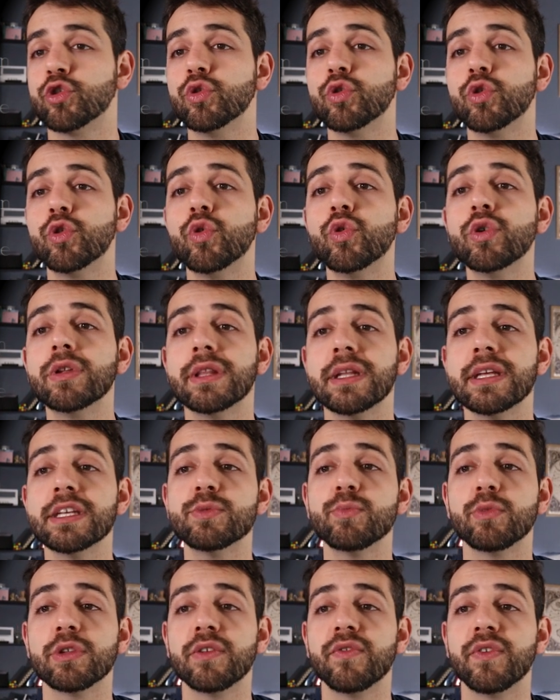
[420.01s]
To do
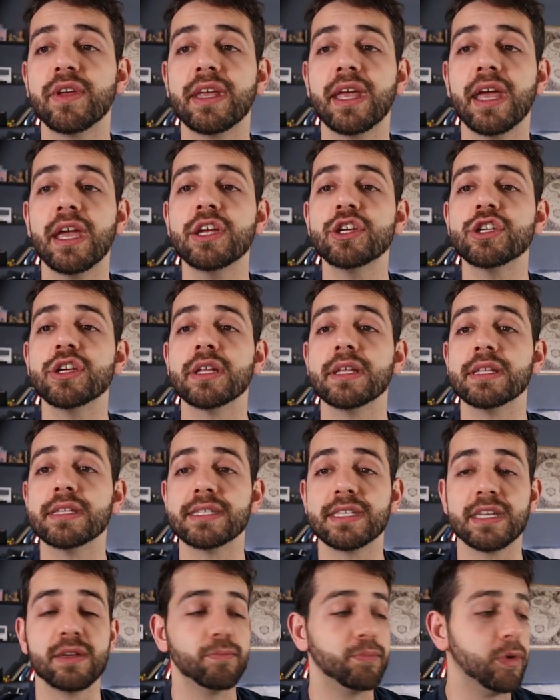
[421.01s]
this modification,
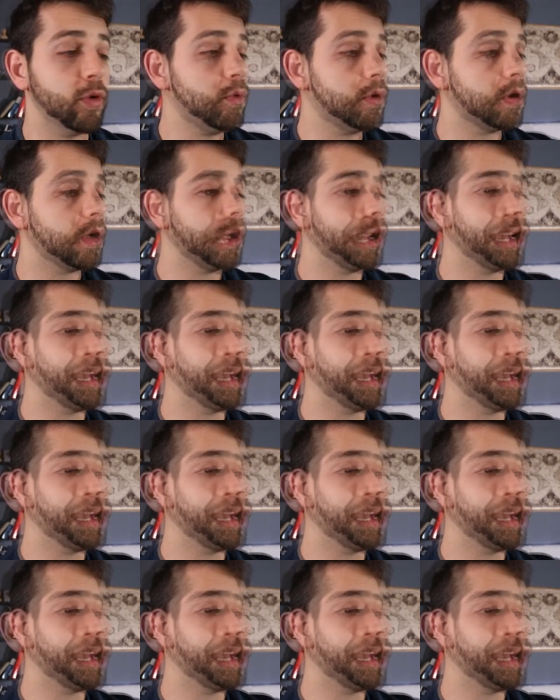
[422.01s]
it's simple.